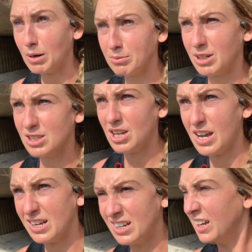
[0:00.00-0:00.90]
But I'm going to
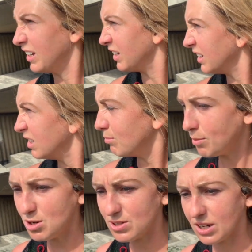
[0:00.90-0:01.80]
turn my
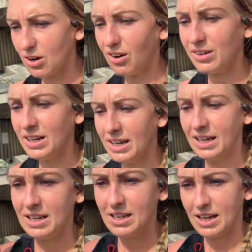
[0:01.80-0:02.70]
music on
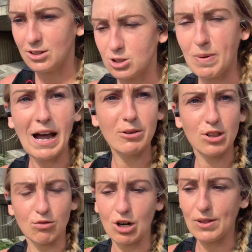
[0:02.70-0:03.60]
and just power
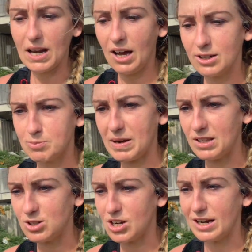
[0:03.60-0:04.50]
through the last bit
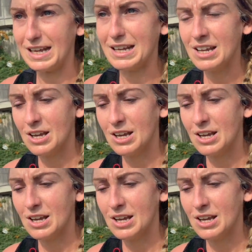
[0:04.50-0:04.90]
of the journey.